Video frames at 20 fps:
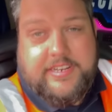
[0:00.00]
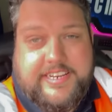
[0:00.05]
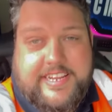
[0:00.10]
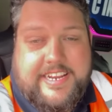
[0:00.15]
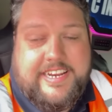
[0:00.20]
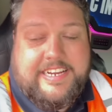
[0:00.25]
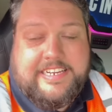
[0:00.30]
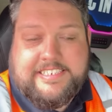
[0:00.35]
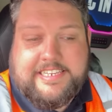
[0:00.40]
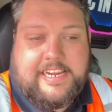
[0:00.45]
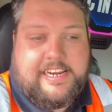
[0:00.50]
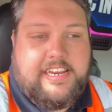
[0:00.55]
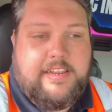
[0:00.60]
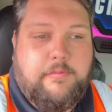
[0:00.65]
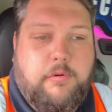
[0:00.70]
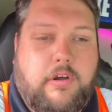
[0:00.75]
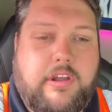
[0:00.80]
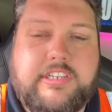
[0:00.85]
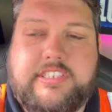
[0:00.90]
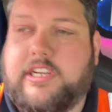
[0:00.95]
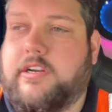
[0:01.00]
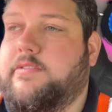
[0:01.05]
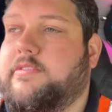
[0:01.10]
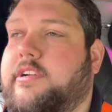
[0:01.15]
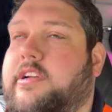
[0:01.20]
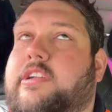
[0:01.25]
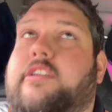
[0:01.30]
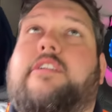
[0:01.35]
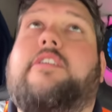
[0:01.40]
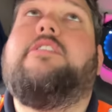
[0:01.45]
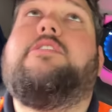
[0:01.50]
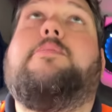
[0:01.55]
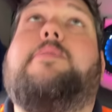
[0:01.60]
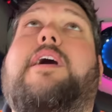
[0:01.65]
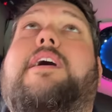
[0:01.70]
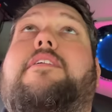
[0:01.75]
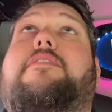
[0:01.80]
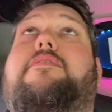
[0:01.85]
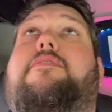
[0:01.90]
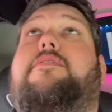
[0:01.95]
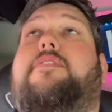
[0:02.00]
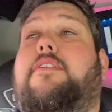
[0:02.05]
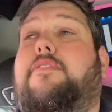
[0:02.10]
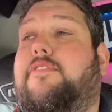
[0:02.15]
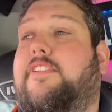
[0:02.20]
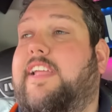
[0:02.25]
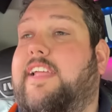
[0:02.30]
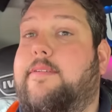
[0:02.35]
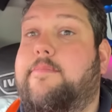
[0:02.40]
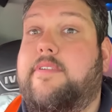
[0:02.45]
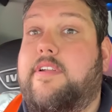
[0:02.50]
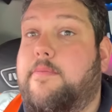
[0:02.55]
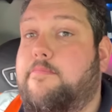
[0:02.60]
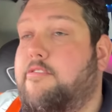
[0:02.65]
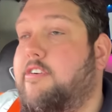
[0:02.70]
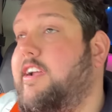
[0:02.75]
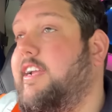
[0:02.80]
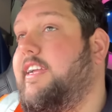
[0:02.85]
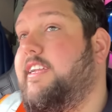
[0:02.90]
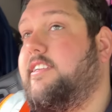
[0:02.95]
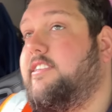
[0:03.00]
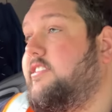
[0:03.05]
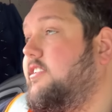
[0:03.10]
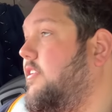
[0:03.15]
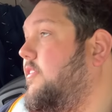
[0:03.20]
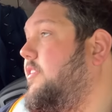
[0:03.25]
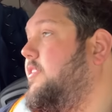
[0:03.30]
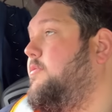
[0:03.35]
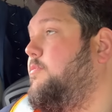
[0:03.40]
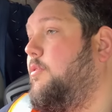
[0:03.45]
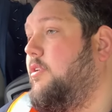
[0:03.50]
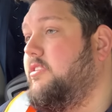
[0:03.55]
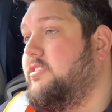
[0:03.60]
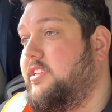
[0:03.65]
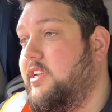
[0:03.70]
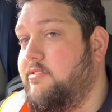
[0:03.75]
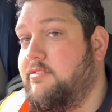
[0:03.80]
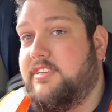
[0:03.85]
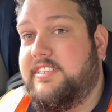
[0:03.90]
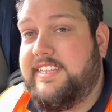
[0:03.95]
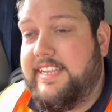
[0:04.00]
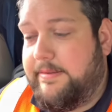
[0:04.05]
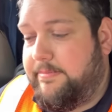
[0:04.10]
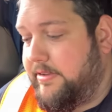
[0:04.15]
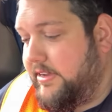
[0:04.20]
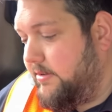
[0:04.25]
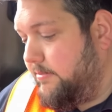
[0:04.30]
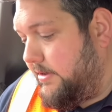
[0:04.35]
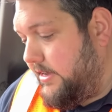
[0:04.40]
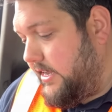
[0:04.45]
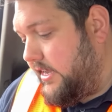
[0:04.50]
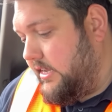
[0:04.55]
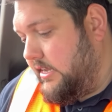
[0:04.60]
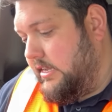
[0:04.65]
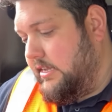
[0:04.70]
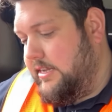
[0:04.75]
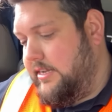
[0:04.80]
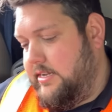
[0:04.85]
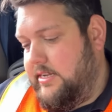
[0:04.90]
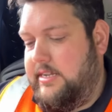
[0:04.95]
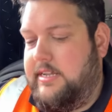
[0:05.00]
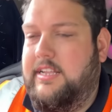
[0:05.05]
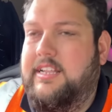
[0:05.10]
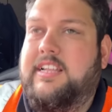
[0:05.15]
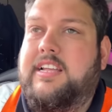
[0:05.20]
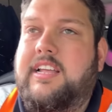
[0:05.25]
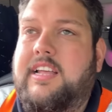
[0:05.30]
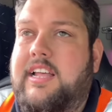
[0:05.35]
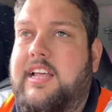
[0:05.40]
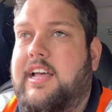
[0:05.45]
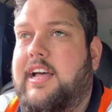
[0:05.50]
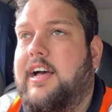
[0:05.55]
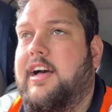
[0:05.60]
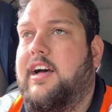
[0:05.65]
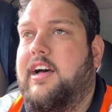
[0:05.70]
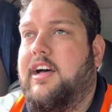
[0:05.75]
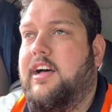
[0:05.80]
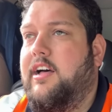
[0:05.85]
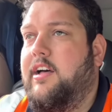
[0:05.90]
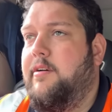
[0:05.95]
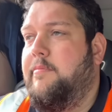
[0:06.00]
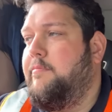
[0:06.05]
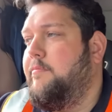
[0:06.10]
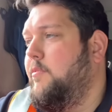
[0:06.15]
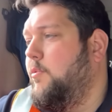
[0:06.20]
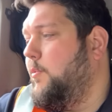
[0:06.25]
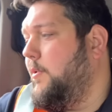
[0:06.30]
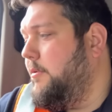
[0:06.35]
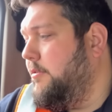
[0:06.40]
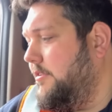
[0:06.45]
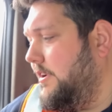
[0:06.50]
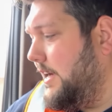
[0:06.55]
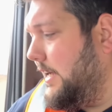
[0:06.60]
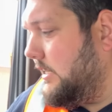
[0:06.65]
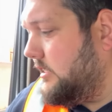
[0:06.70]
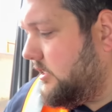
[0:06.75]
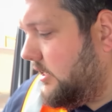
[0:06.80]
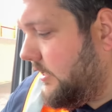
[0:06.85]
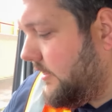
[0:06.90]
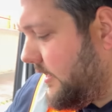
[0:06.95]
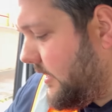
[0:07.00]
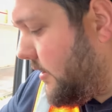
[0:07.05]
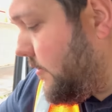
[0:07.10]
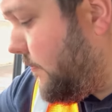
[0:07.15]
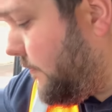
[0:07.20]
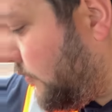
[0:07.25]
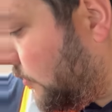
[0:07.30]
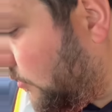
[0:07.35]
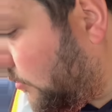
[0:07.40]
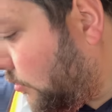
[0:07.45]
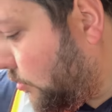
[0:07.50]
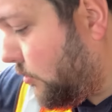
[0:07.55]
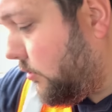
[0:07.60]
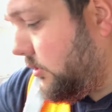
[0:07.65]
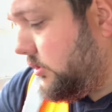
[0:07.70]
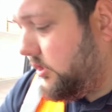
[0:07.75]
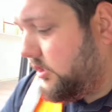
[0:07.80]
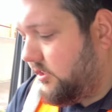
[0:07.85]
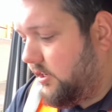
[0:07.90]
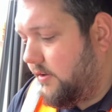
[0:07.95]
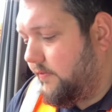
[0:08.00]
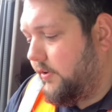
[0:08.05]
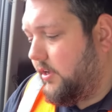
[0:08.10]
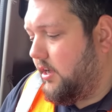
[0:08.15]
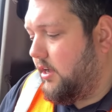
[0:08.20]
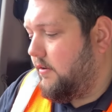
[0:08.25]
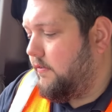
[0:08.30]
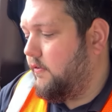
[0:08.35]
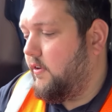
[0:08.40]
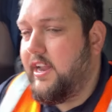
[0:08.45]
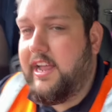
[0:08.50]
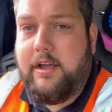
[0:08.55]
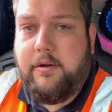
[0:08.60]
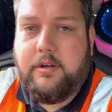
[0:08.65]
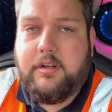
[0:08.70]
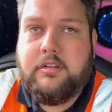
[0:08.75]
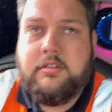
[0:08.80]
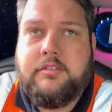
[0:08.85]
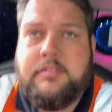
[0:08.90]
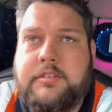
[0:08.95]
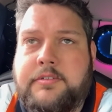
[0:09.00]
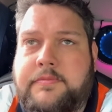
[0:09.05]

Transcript: did exactly what I said I was going to do, so we had a 15-minute break inside whilst they were tipping me. We were actually there for just over half an hour,